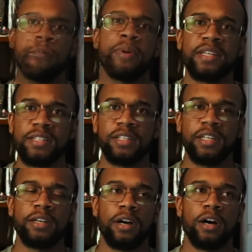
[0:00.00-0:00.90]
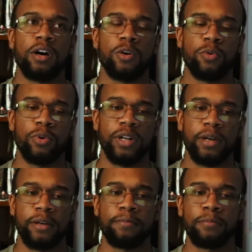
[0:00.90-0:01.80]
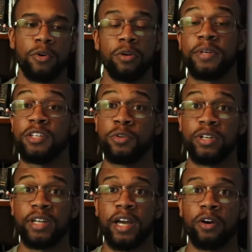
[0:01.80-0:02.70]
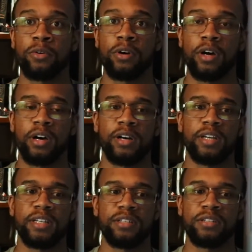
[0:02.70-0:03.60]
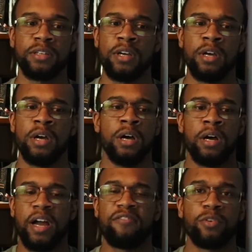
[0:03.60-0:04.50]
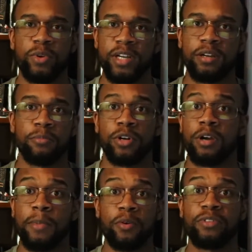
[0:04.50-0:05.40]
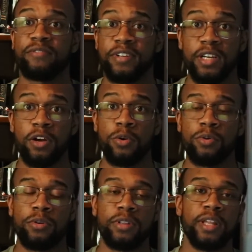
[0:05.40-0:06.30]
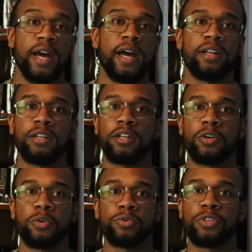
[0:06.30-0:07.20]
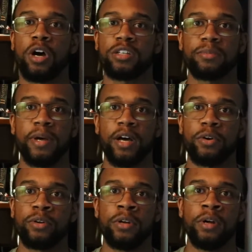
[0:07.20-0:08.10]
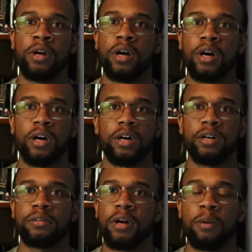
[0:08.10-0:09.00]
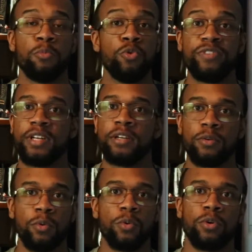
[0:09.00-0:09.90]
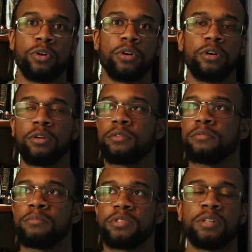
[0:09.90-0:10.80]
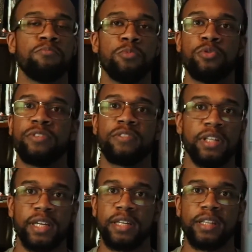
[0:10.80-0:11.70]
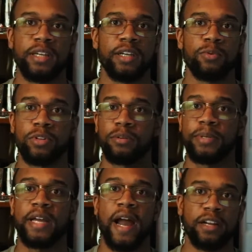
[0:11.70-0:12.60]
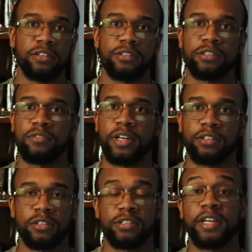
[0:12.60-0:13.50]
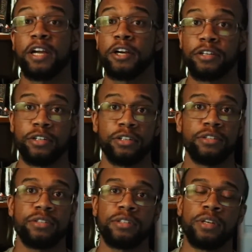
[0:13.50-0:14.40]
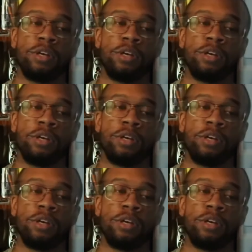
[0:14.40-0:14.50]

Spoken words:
Basically what I'm going to be doing now is every week I'm going to come out with a video that talks about a movie or some movie related thing, whether it be actors, directors, characters,